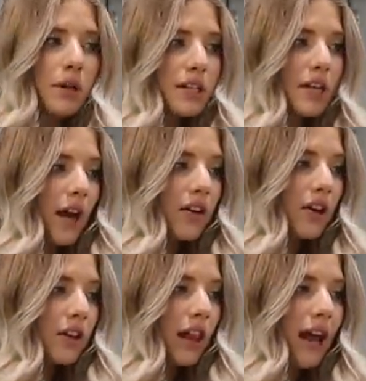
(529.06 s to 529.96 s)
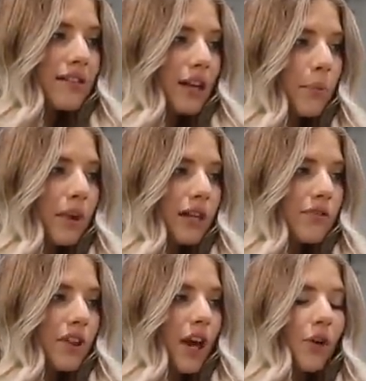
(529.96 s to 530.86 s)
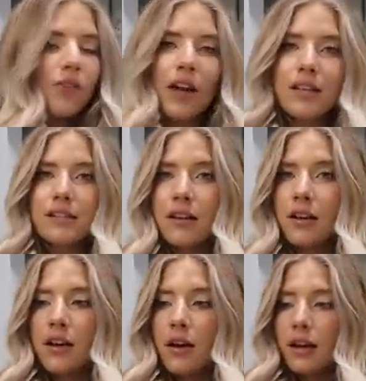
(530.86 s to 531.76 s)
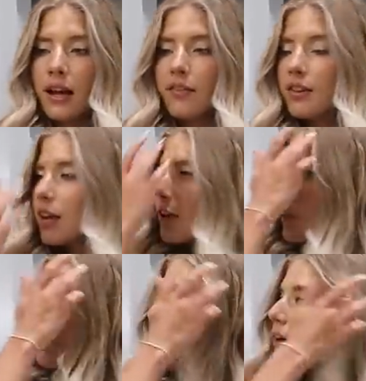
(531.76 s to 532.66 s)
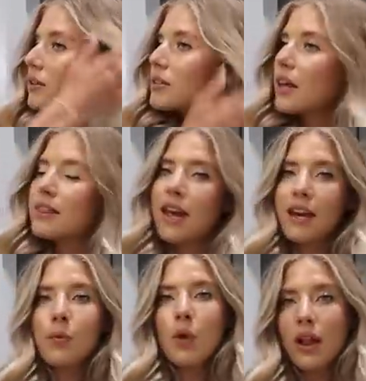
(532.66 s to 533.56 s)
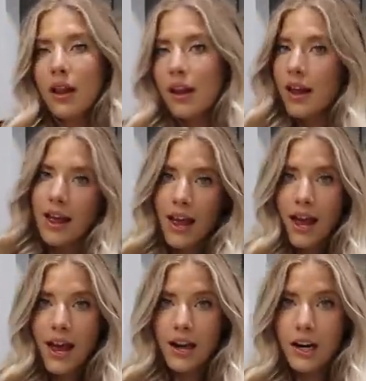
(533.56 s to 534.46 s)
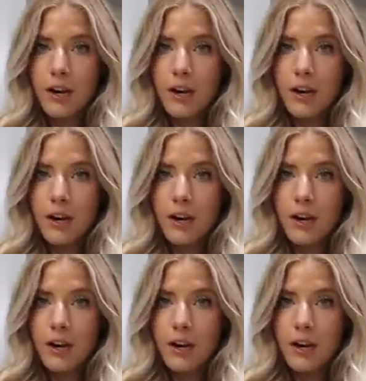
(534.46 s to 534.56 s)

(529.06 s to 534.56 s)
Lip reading: put together the last couple things for the outfit, get everything in my purse, and then we'll head on